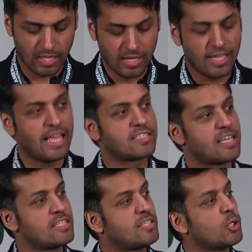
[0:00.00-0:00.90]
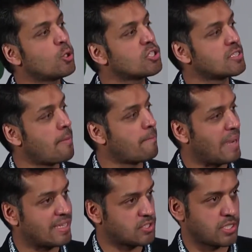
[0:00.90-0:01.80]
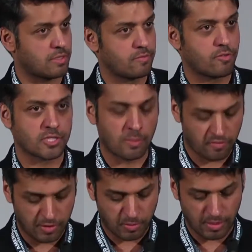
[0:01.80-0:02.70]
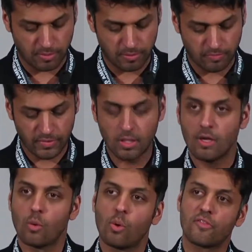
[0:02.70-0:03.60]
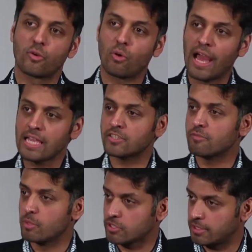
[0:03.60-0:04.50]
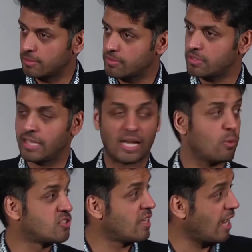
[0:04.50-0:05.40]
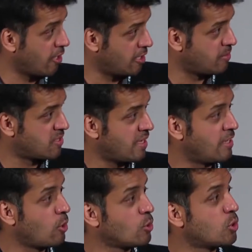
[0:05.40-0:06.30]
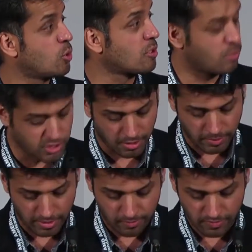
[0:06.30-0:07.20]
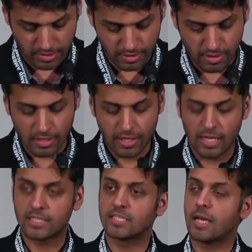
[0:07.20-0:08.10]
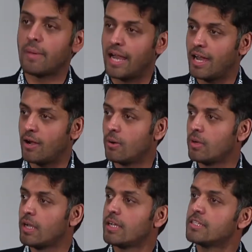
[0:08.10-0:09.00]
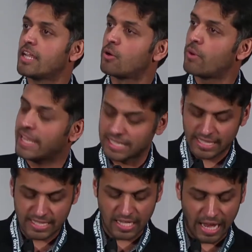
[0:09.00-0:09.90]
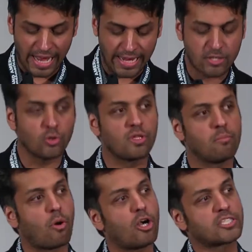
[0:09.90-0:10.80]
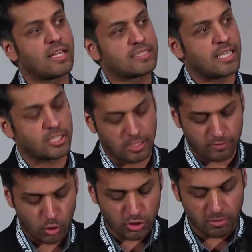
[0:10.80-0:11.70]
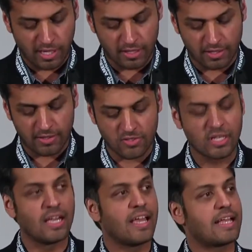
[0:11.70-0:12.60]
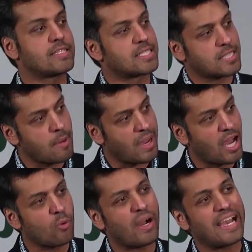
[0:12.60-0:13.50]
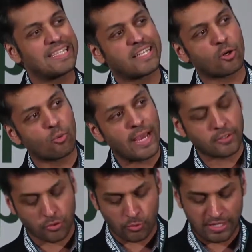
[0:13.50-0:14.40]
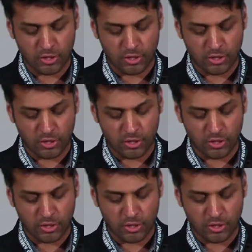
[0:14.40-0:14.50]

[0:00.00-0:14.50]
It's a zero-sum mindset for some of these people, where the rise of Muslims, and I would say Arabs, and those who look Muslimy, is somehow directly tied to the marginalization of Jewish Americans and somehow a direct threat to